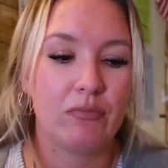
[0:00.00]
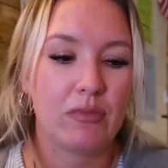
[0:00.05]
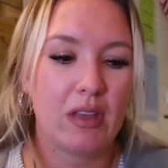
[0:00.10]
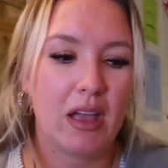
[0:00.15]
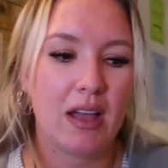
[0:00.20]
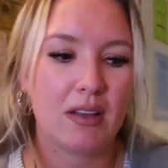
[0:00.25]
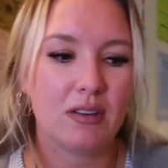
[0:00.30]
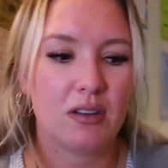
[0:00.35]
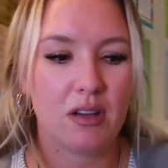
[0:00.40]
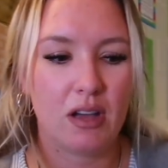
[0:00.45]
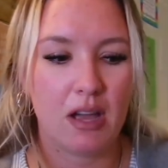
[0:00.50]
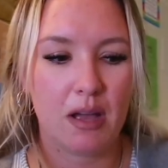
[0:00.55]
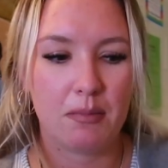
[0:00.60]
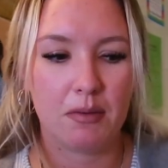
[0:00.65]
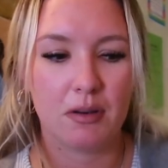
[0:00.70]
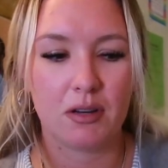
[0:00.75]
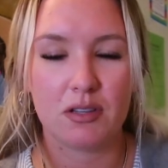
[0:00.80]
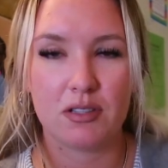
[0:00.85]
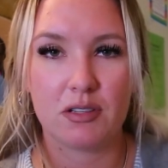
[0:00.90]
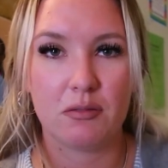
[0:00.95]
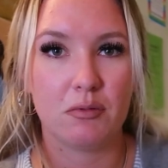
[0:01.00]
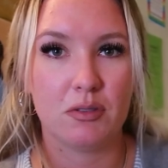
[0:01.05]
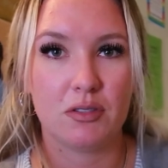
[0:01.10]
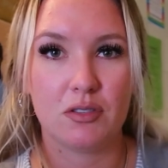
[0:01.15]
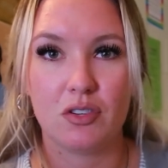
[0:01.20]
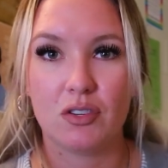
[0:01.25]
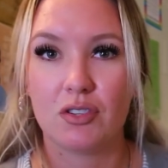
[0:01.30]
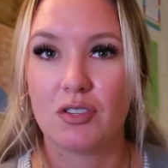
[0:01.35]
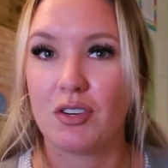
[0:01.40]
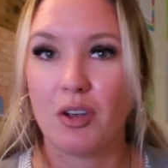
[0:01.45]
had to happen because it was
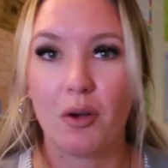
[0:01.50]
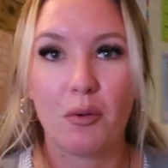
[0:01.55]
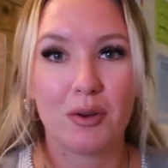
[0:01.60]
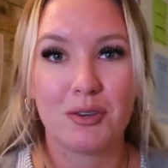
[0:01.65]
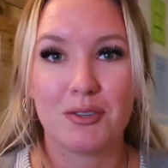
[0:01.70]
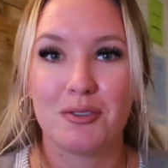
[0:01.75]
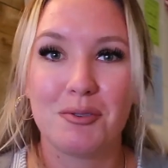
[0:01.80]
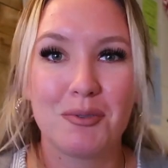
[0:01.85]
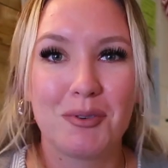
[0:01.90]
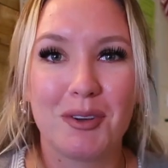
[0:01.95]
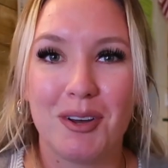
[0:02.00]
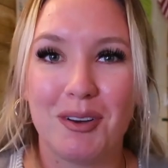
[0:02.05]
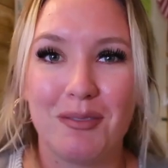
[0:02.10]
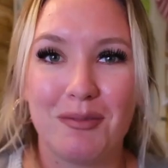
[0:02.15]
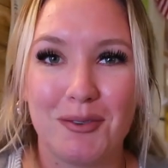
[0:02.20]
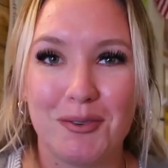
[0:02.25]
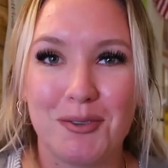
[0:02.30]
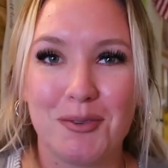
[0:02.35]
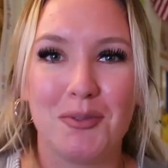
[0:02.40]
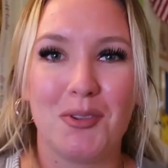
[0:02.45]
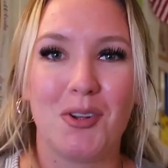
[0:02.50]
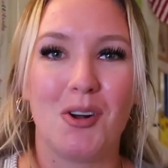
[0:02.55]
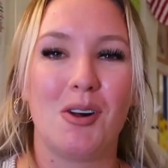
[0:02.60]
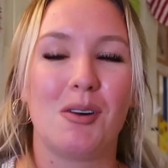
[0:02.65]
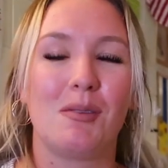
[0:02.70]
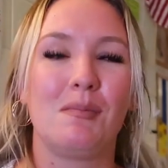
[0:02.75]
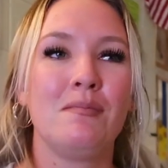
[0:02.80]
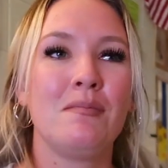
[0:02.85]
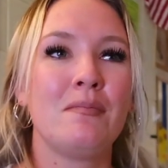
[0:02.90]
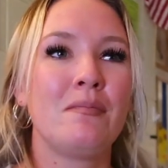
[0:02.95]
just going too good for too
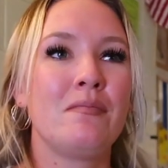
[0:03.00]
long.